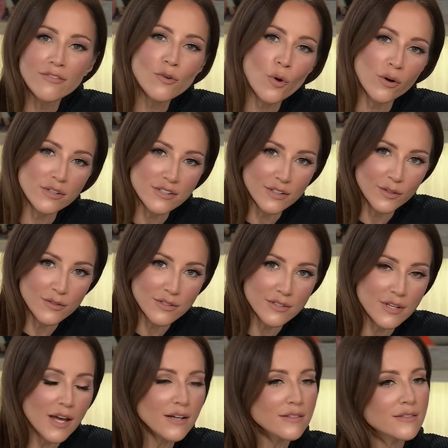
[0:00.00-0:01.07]
Of course, the Houston
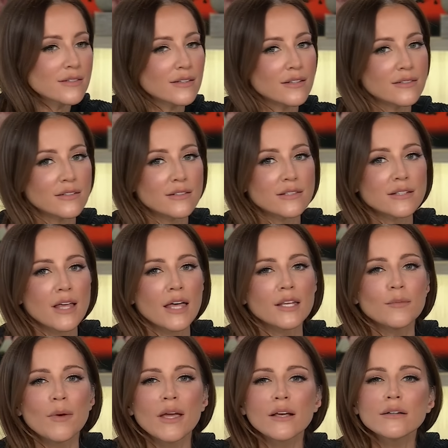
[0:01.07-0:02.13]
Texans and the
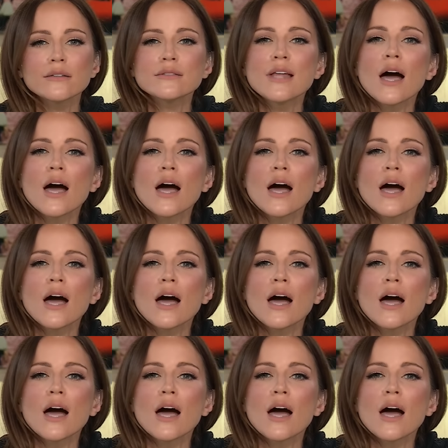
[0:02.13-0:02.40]
Cincinnati Bengals.